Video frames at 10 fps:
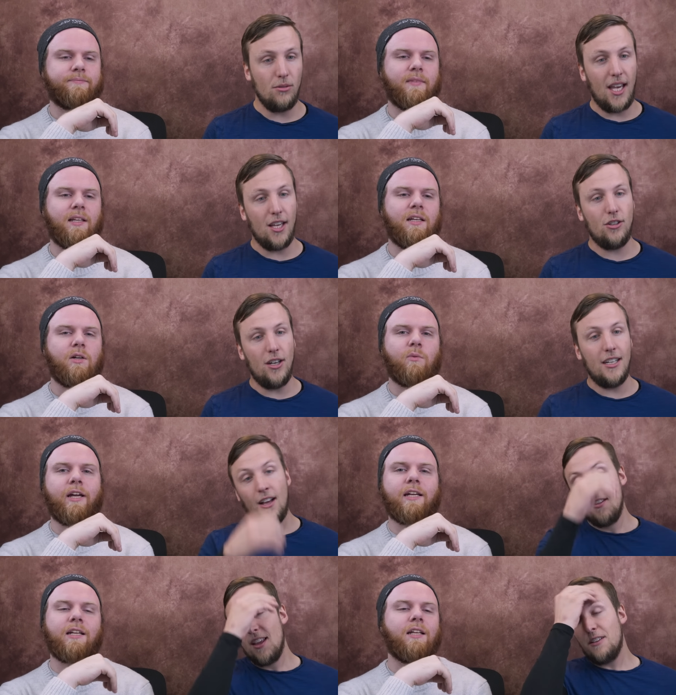Speaker 1: Okay, good.
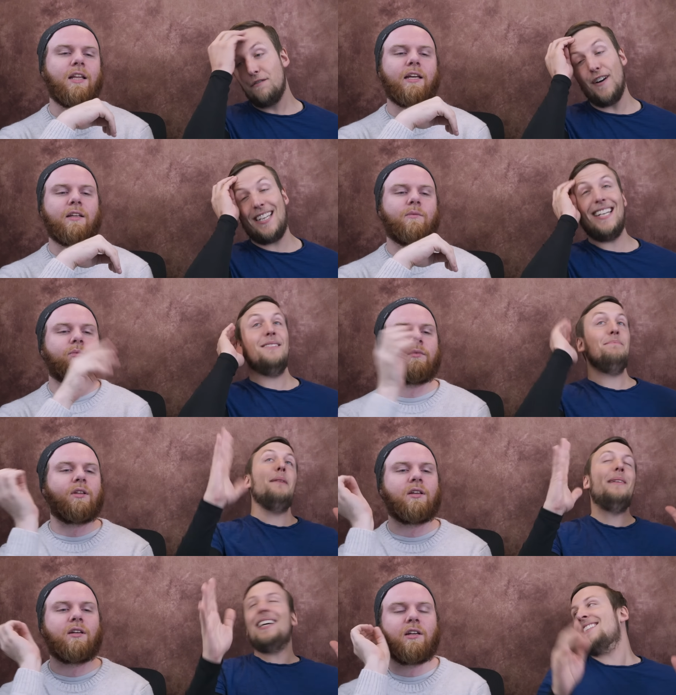Right. Fucking
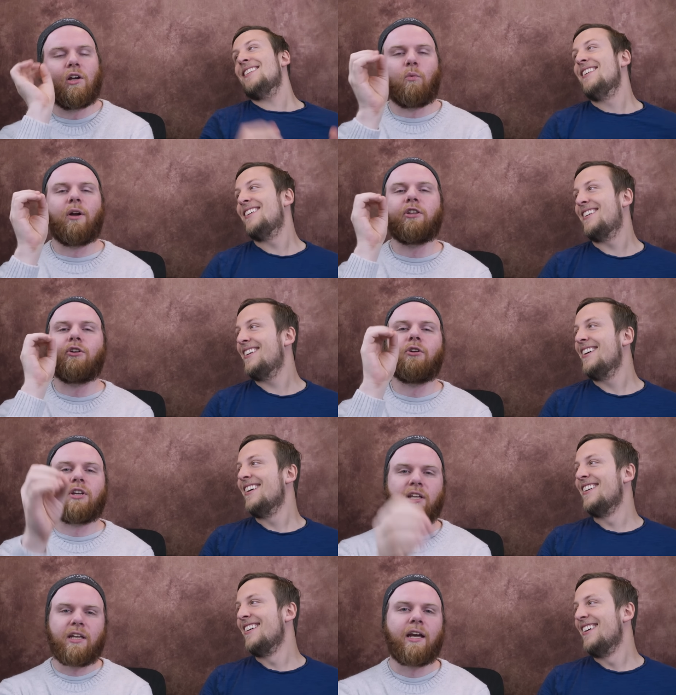mimics. When you're
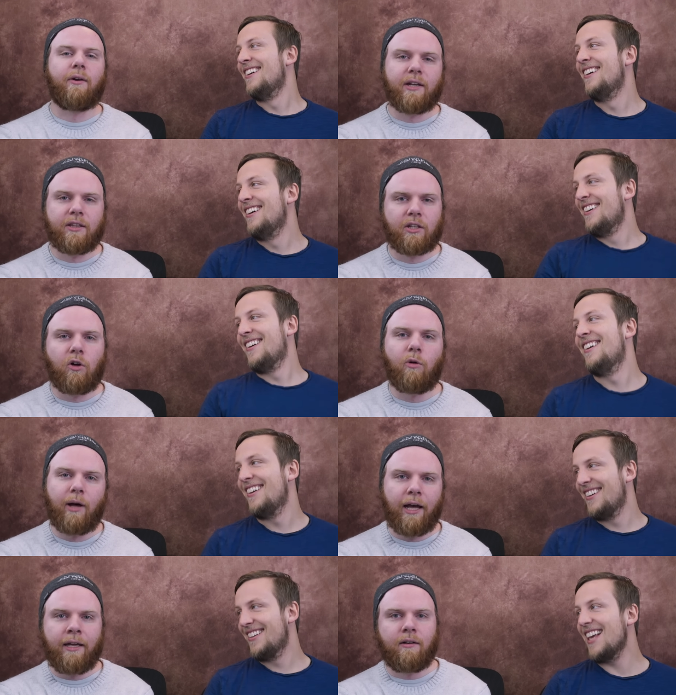the canary in the coal
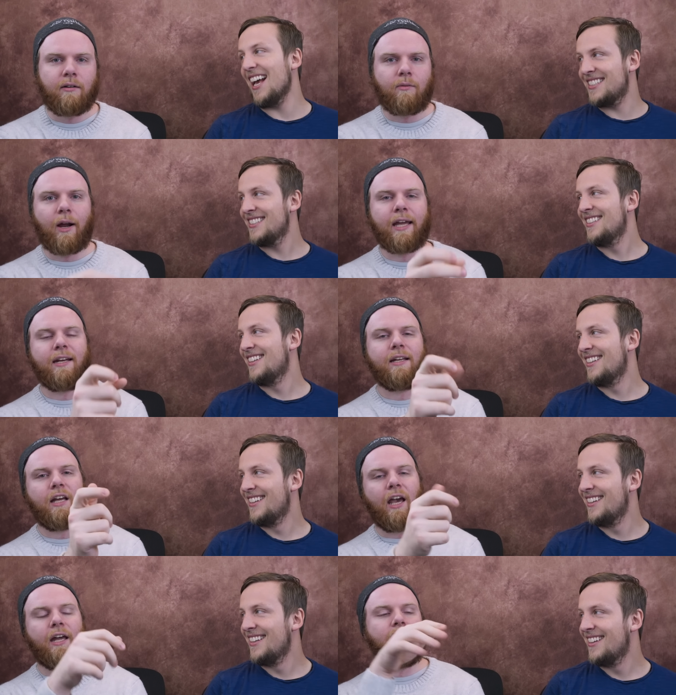mine. Yes. Right?
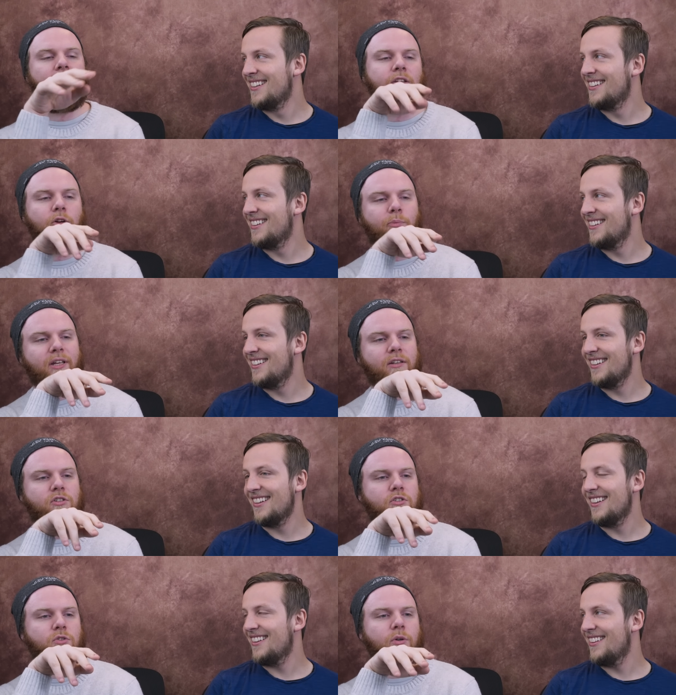And you're being
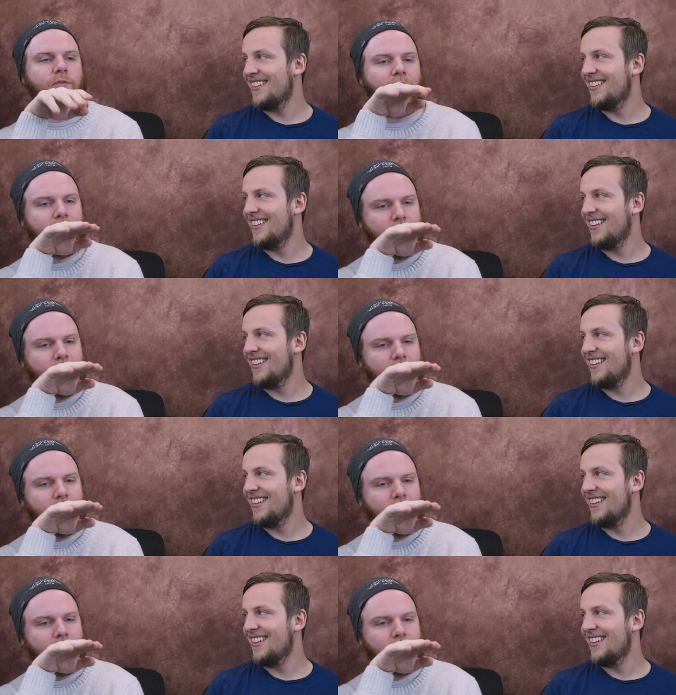just sort of